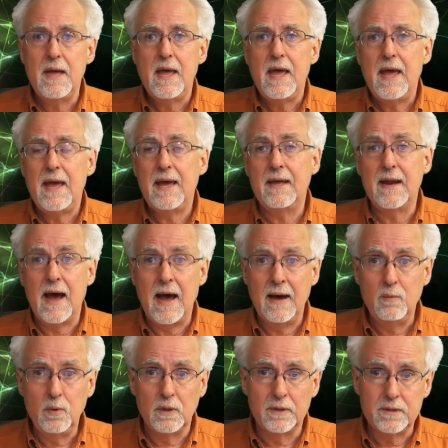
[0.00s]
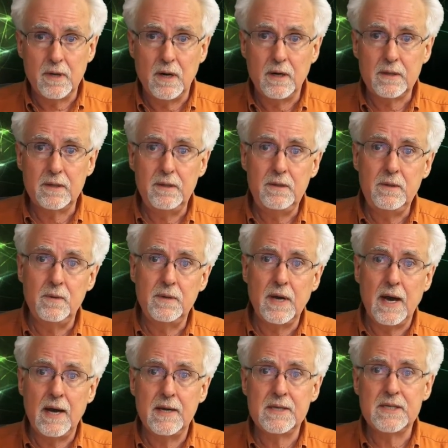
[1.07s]
and I will talk to you
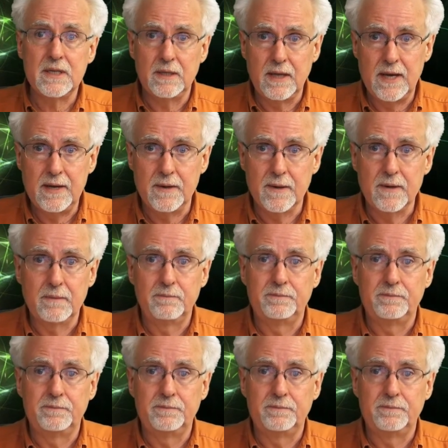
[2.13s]
guys later.